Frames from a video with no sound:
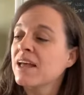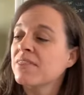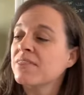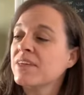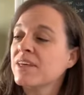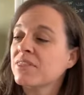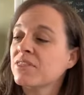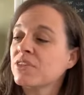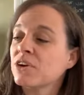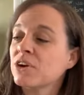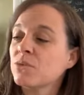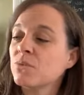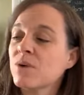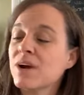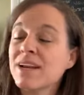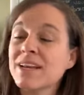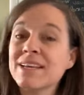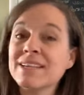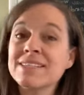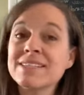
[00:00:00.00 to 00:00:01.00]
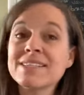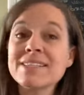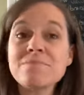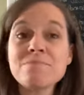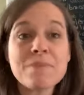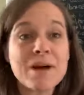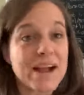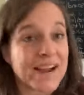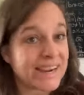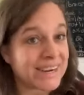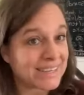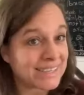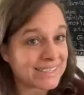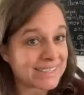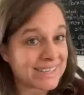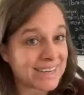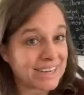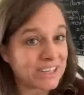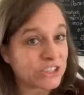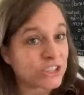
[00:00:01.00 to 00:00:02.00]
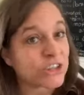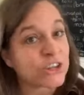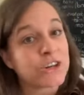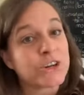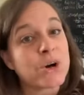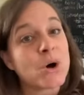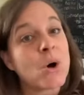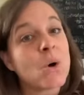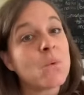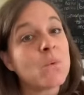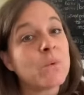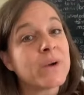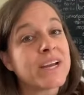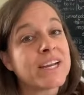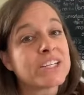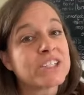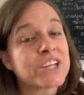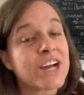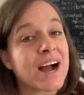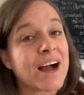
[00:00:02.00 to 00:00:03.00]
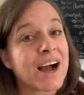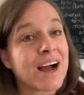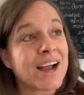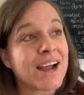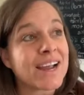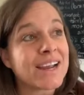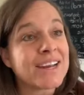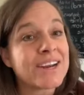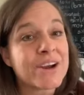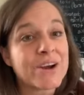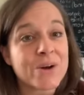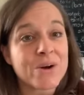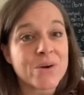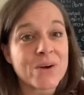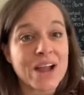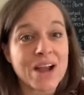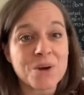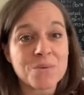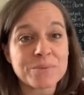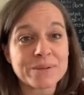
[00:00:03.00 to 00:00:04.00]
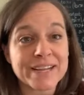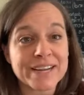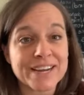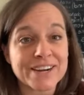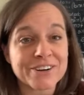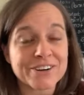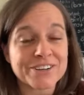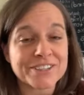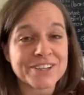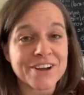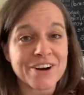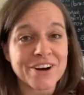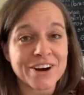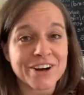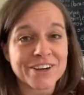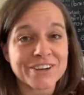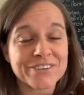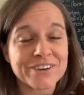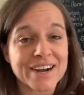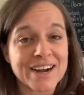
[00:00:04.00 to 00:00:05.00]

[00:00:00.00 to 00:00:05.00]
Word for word: The third one is the mindset journal, which I know how planners are, you